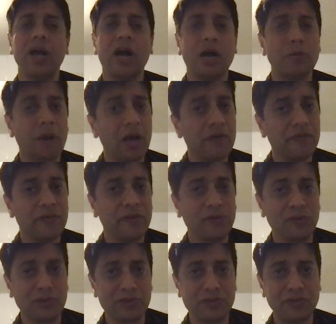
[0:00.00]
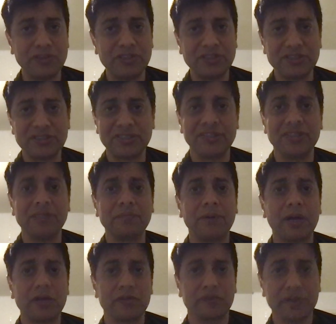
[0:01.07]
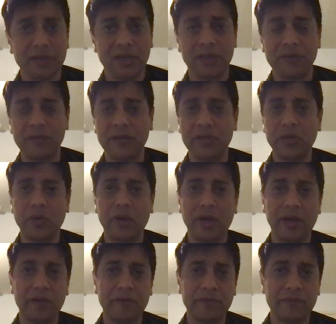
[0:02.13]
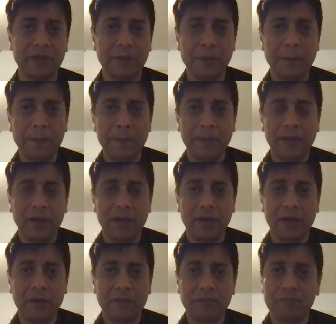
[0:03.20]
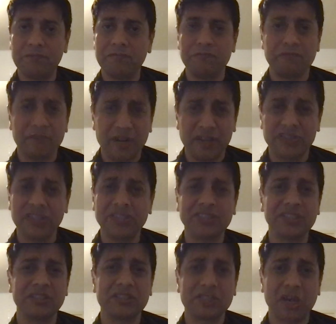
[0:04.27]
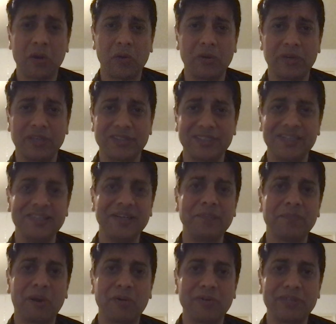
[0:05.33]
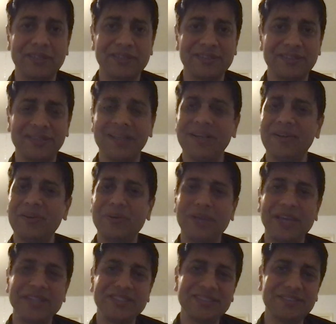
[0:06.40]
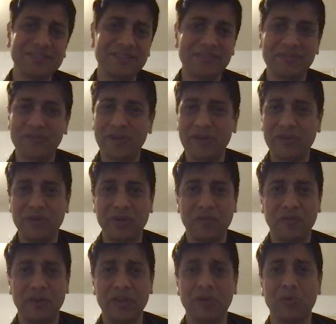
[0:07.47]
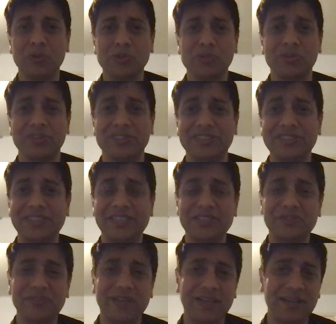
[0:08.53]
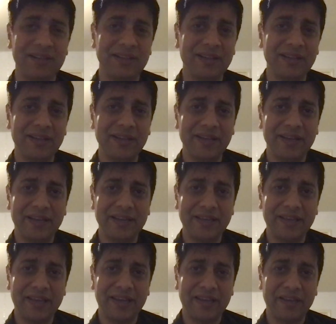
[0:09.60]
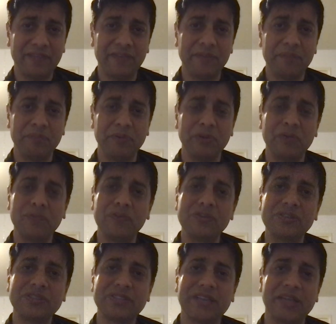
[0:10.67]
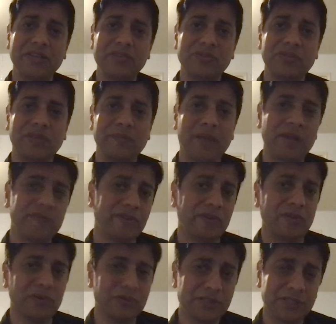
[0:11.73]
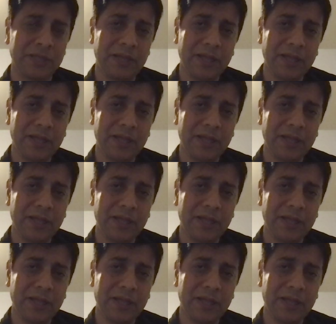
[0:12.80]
Amalfi Coast, which is the southern part of Italy, where you have uh, villages and town nestled in mountain location, where we are very close to the sea as well, and can have a beautiful sight to the Amalfi Coast.